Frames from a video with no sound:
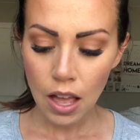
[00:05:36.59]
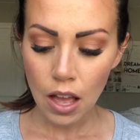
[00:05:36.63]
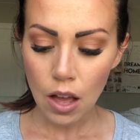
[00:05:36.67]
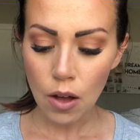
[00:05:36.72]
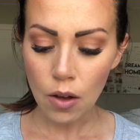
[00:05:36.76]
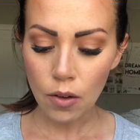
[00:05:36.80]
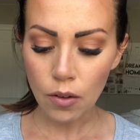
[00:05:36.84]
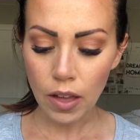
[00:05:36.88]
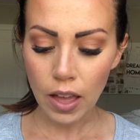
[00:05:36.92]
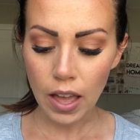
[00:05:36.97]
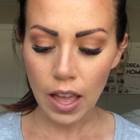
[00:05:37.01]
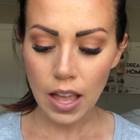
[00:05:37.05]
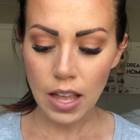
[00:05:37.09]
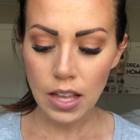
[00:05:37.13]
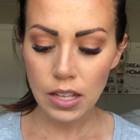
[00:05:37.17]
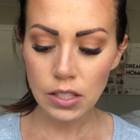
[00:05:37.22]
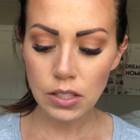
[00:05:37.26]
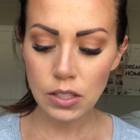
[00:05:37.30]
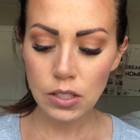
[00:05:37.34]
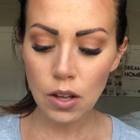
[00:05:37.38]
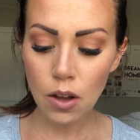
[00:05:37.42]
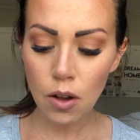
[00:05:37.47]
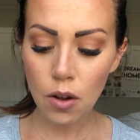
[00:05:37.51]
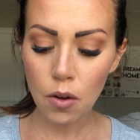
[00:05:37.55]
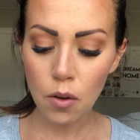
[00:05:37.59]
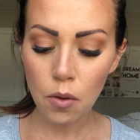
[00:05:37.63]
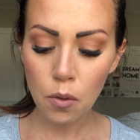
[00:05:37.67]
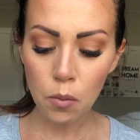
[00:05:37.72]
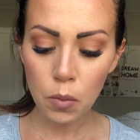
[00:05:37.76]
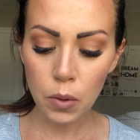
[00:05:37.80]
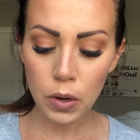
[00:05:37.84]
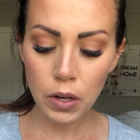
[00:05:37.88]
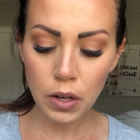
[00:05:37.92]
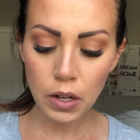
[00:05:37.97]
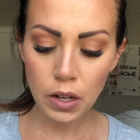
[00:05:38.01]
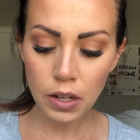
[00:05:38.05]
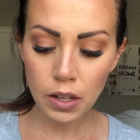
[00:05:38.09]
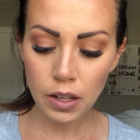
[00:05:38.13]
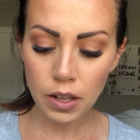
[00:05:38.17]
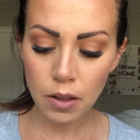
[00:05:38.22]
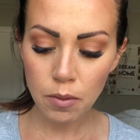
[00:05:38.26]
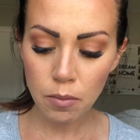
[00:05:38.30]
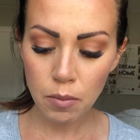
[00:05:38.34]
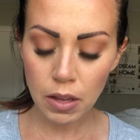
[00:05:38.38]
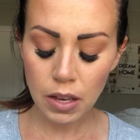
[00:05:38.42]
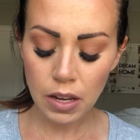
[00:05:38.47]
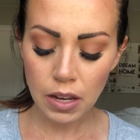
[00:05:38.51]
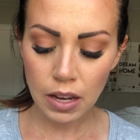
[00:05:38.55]
Okay, so we're gonna
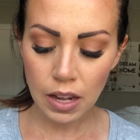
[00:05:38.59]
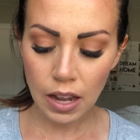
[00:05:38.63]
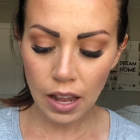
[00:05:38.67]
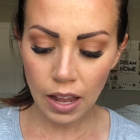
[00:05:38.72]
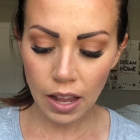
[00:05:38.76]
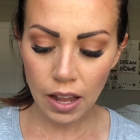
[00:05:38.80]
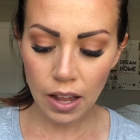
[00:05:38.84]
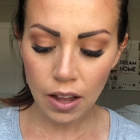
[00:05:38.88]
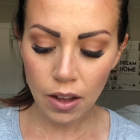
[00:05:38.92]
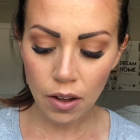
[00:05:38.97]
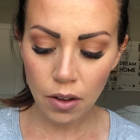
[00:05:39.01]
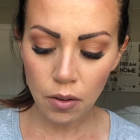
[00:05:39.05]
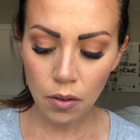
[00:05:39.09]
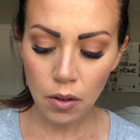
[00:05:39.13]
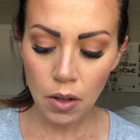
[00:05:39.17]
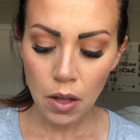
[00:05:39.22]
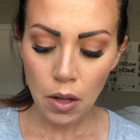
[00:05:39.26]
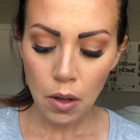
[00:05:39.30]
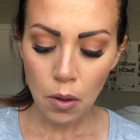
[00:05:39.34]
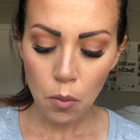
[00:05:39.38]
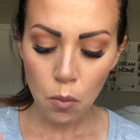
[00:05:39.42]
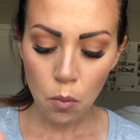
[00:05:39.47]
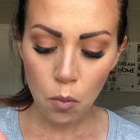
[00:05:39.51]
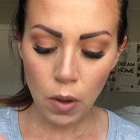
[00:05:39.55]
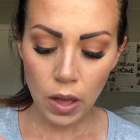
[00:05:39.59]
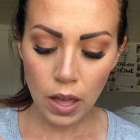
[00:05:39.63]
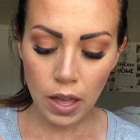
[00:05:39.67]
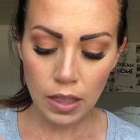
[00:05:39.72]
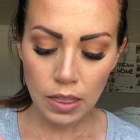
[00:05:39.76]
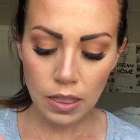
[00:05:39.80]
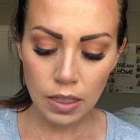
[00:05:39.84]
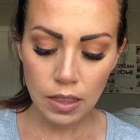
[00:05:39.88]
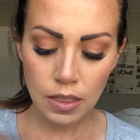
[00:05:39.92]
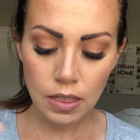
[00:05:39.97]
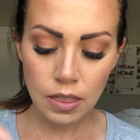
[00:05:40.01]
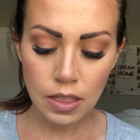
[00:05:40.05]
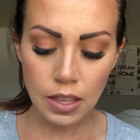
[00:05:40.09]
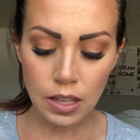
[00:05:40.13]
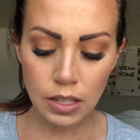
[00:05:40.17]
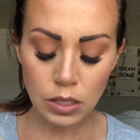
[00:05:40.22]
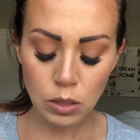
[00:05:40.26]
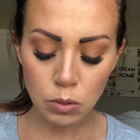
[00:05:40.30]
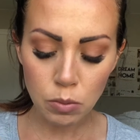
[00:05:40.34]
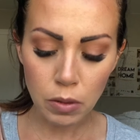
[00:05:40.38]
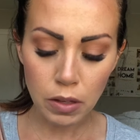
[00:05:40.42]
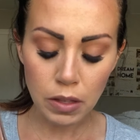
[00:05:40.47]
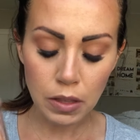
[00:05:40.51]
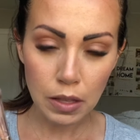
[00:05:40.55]
come in now with
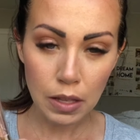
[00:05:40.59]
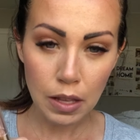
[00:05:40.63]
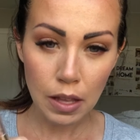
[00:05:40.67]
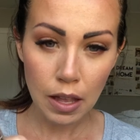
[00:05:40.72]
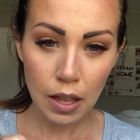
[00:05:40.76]
this one.